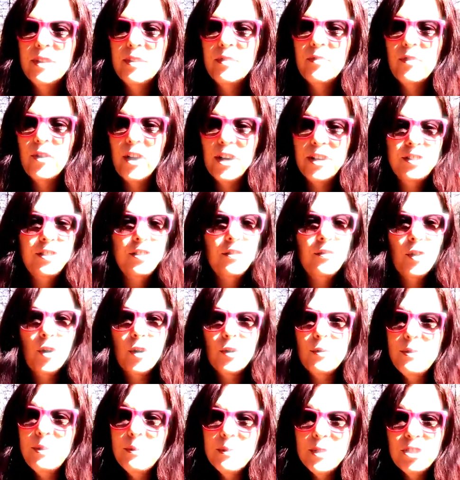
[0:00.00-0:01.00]
friends have
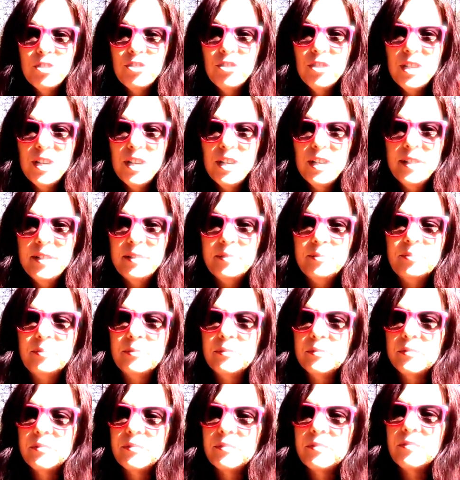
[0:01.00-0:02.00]
heard me mention it
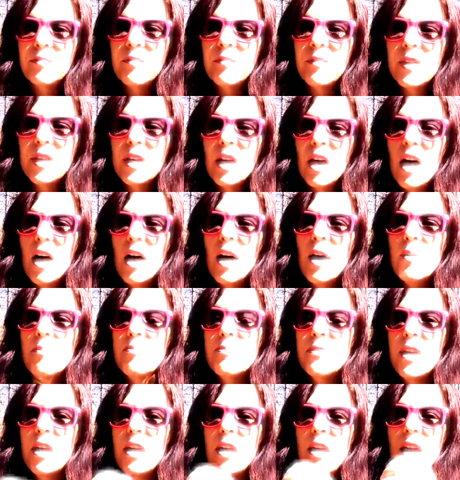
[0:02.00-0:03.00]

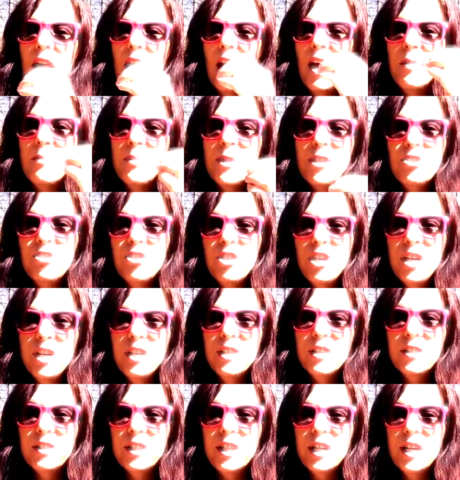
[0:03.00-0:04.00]
and mention
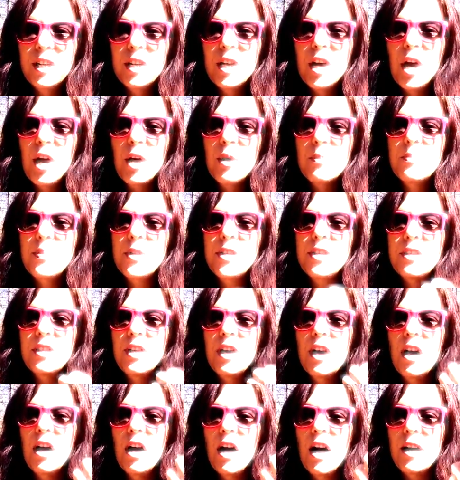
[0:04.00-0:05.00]
healing, but
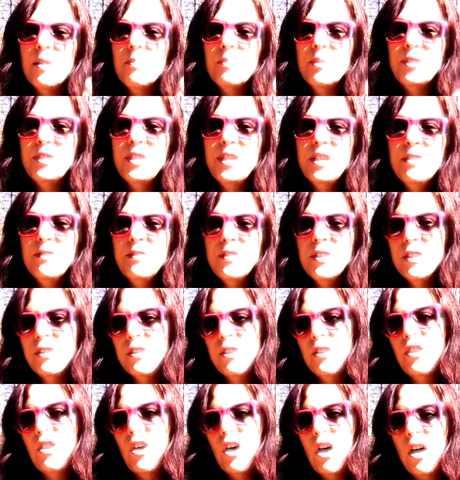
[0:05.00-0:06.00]
I believe that
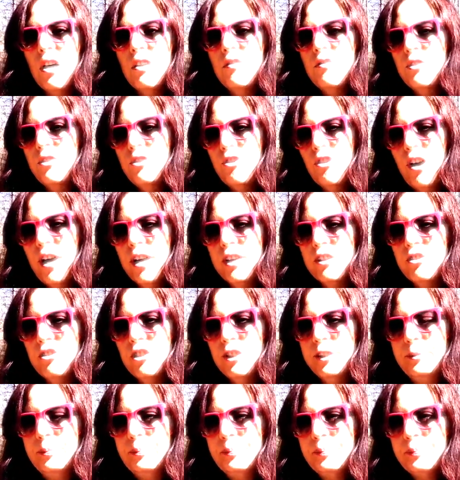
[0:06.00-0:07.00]
the law of
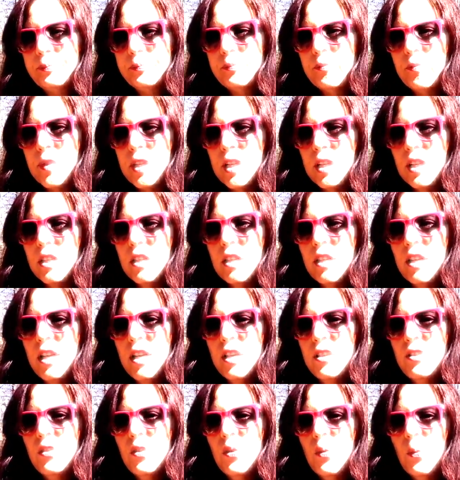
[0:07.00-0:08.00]
attraction
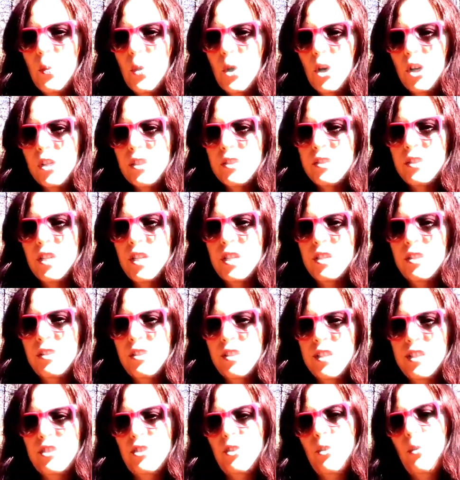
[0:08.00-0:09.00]
works in
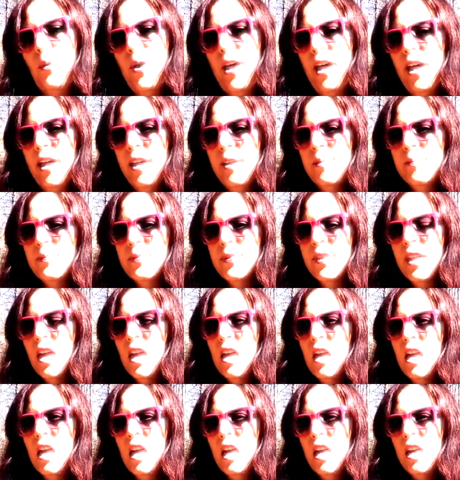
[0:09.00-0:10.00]
such a way
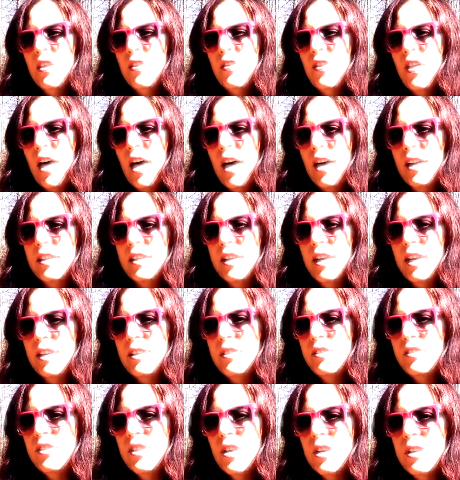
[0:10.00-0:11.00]
that
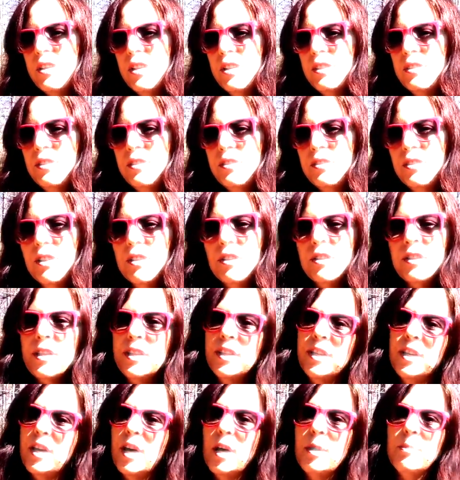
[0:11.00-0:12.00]
it's not necessarily
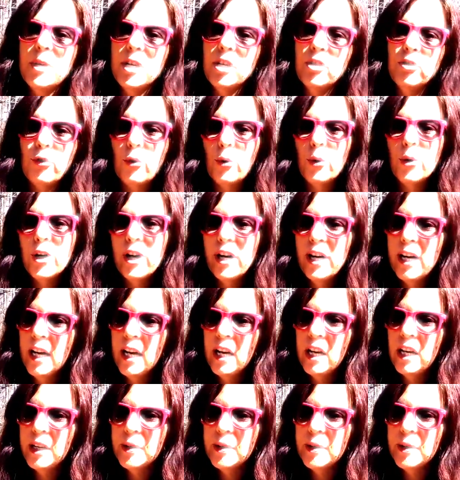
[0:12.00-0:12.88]
that I'm ignoring